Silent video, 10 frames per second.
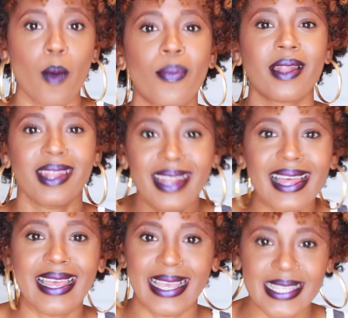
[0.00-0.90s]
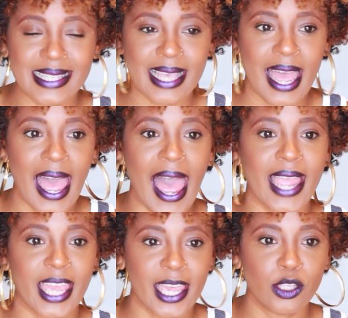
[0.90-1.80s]
plus
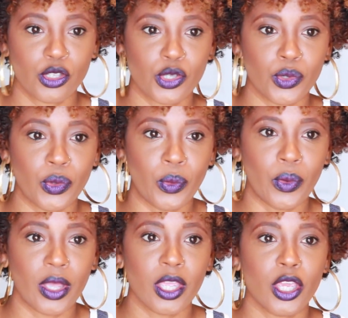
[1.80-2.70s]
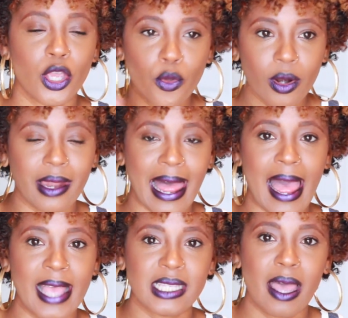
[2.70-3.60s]
I get to
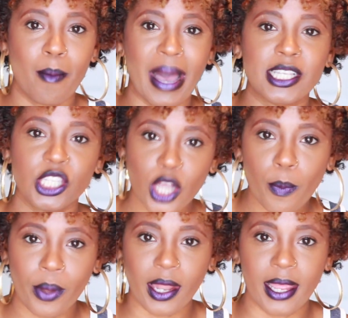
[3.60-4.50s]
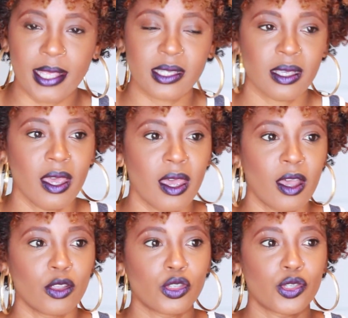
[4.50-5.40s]
utilize my surplus
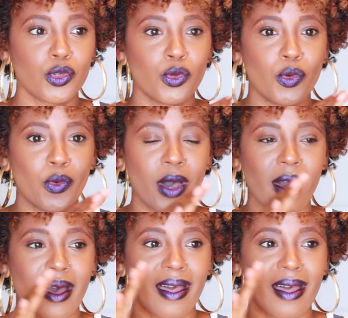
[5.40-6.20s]
to